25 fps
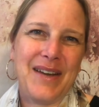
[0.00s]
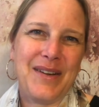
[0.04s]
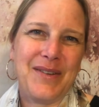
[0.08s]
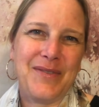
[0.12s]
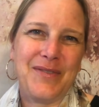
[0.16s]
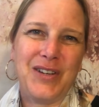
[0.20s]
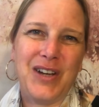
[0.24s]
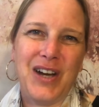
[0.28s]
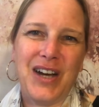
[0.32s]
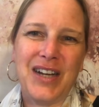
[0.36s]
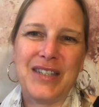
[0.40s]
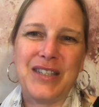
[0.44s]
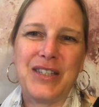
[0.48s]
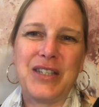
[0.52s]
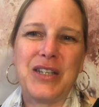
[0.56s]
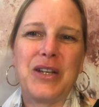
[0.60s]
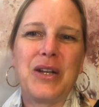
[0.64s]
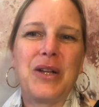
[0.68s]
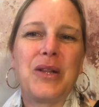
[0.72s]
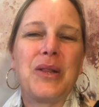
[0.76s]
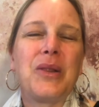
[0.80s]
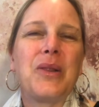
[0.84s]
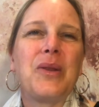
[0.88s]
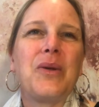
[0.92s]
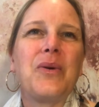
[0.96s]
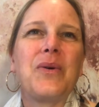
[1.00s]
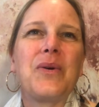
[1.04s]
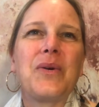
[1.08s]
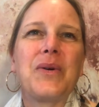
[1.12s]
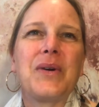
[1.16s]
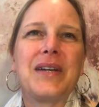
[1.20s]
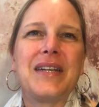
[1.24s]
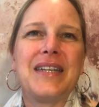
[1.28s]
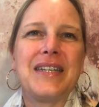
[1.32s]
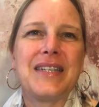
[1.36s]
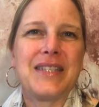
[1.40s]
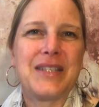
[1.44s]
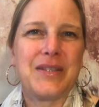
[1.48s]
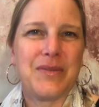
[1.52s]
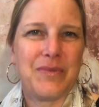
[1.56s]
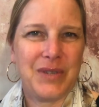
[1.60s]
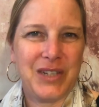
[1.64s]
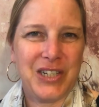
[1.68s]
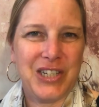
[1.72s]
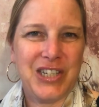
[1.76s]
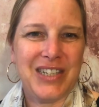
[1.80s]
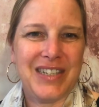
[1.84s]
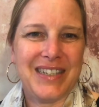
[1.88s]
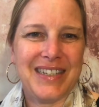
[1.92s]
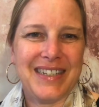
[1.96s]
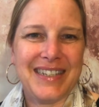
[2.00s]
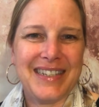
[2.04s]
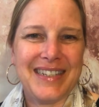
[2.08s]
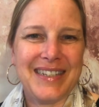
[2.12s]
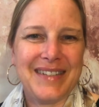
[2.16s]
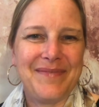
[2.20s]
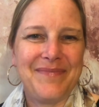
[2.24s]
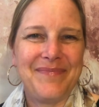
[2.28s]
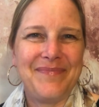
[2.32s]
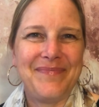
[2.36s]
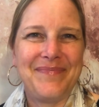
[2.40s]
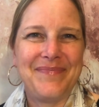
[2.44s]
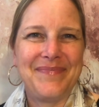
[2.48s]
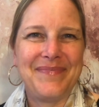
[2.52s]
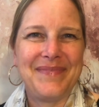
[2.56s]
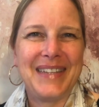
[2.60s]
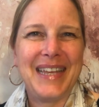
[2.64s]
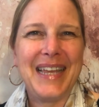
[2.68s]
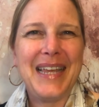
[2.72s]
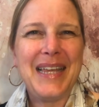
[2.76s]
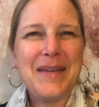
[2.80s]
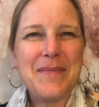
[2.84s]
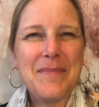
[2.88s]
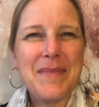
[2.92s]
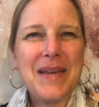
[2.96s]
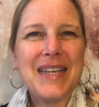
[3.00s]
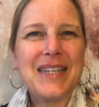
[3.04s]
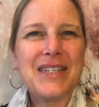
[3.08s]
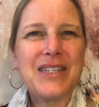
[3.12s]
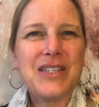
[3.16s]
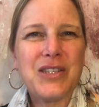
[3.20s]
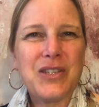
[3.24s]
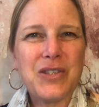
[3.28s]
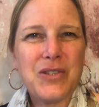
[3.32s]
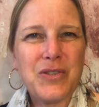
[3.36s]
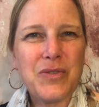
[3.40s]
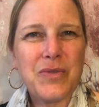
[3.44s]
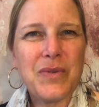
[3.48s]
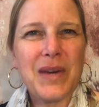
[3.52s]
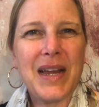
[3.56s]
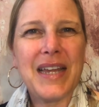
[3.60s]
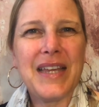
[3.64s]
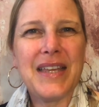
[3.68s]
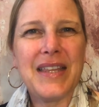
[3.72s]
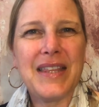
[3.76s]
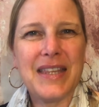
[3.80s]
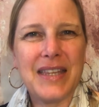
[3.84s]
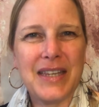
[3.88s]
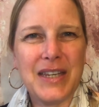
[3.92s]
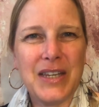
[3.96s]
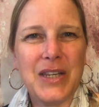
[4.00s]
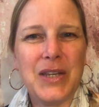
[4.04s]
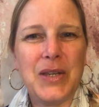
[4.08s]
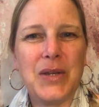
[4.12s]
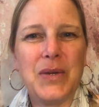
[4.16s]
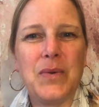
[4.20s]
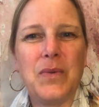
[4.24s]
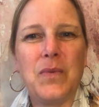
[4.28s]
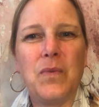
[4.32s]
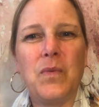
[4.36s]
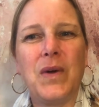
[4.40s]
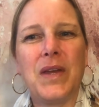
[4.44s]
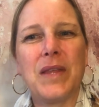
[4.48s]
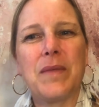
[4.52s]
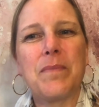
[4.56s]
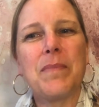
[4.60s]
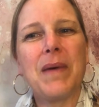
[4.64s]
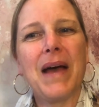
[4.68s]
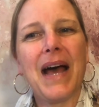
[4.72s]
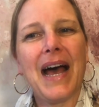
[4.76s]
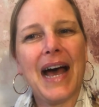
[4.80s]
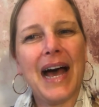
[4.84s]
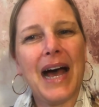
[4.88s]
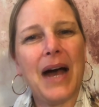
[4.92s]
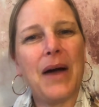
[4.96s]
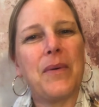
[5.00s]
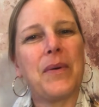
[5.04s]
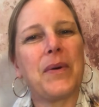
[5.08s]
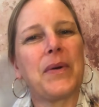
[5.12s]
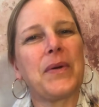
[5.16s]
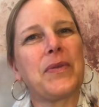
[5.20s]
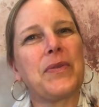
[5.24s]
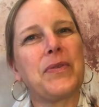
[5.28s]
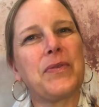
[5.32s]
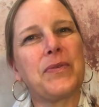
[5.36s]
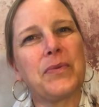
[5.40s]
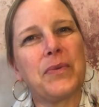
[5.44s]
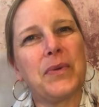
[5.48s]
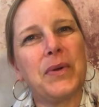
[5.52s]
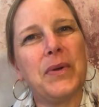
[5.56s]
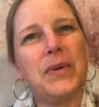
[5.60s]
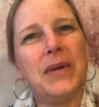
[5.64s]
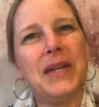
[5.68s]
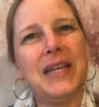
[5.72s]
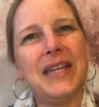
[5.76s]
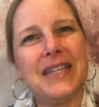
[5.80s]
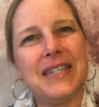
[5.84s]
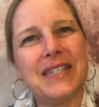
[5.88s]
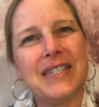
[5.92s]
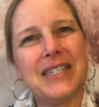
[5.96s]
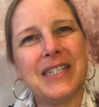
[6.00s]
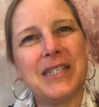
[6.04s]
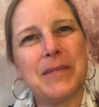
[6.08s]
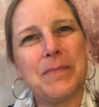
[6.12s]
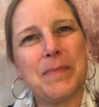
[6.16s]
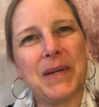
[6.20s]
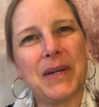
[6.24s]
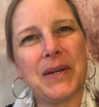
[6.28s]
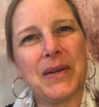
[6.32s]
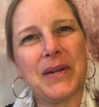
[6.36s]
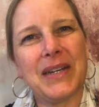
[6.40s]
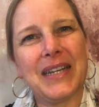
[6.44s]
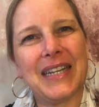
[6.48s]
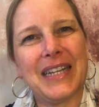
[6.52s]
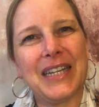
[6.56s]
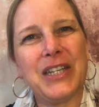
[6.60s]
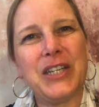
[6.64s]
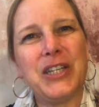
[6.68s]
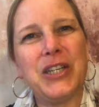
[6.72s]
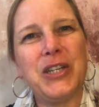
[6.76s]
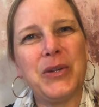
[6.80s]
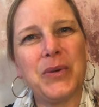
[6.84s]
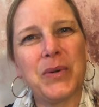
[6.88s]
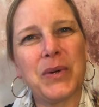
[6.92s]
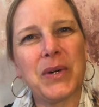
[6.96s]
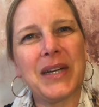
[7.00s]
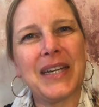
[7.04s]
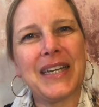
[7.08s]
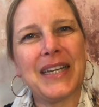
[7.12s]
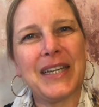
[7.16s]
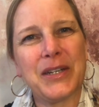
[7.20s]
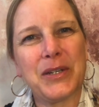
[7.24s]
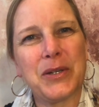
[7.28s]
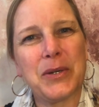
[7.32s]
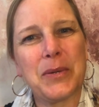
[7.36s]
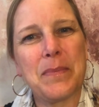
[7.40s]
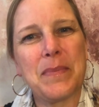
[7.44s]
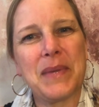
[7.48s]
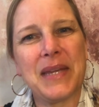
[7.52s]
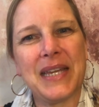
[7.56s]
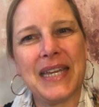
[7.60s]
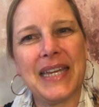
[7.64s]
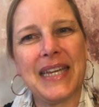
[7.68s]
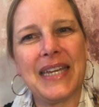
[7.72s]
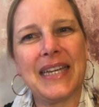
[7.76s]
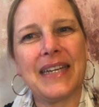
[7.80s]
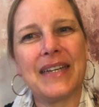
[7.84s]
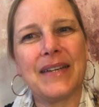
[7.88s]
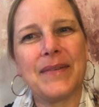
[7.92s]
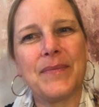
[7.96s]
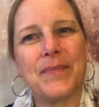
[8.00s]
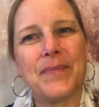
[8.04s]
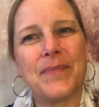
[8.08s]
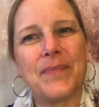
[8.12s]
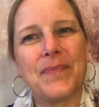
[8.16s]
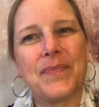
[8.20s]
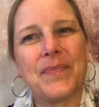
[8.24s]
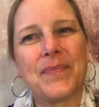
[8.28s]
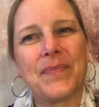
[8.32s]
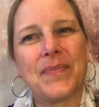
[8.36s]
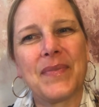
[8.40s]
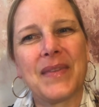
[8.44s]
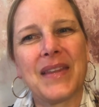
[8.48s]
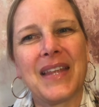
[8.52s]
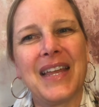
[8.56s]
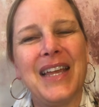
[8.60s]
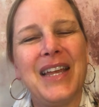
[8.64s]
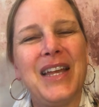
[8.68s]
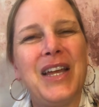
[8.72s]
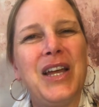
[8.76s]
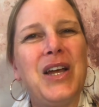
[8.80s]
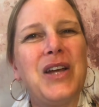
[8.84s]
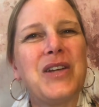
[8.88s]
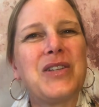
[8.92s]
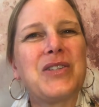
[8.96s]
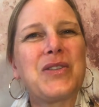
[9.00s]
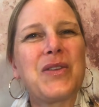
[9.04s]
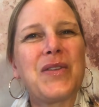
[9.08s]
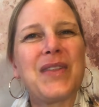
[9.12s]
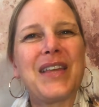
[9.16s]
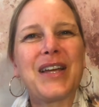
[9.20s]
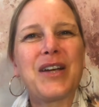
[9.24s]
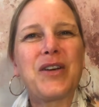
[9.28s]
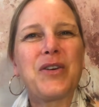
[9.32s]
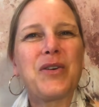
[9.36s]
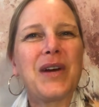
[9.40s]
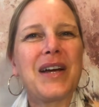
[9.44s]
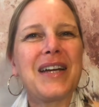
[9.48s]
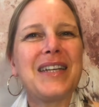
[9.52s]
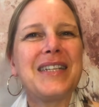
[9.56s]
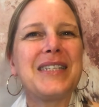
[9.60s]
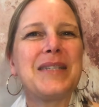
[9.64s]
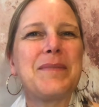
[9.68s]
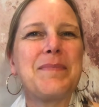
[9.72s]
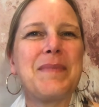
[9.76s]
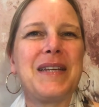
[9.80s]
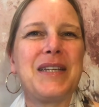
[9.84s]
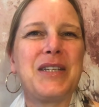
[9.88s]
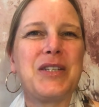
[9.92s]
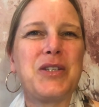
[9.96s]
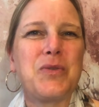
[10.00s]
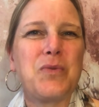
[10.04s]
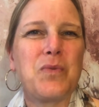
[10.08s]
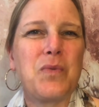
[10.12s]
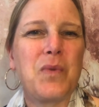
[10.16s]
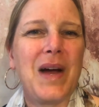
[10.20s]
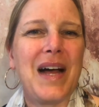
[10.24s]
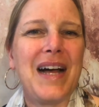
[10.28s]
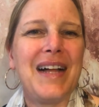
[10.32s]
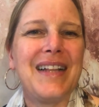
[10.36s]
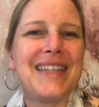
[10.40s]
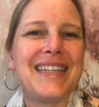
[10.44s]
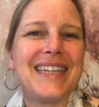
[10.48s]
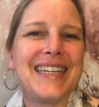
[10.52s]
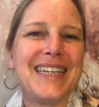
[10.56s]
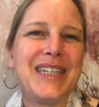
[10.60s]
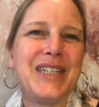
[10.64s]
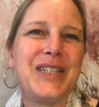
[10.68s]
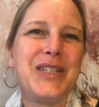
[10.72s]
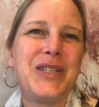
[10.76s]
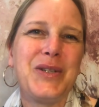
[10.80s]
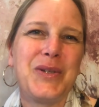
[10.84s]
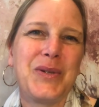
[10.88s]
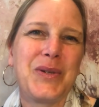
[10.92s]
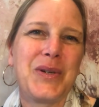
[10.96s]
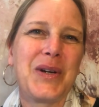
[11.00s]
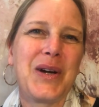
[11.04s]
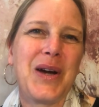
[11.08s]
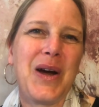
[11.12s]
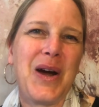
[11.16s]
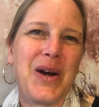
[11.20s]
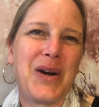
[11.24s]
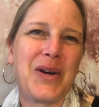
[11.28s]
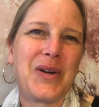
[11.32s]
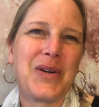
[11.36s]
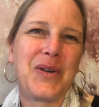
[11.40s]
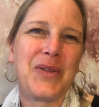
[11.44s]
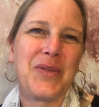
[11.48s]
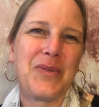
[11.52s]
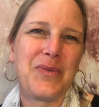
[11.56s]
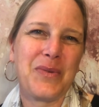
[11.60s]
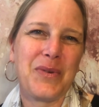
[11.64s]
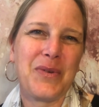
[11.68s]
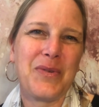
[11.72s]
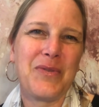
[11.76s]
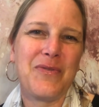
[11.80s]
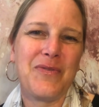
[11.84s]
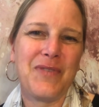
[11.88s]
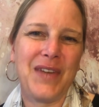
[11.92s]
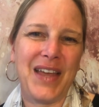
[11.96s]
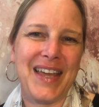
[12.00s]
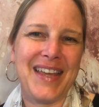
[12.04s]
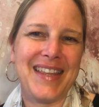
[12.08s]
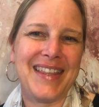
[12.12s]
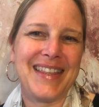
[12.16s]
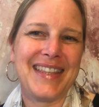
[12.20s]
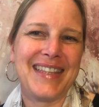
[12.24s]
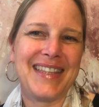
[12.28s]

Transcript: God's glorious riches, He may strengthen you with power through His Spirit in your inner being, so that Christ may dwell in your heart through faith.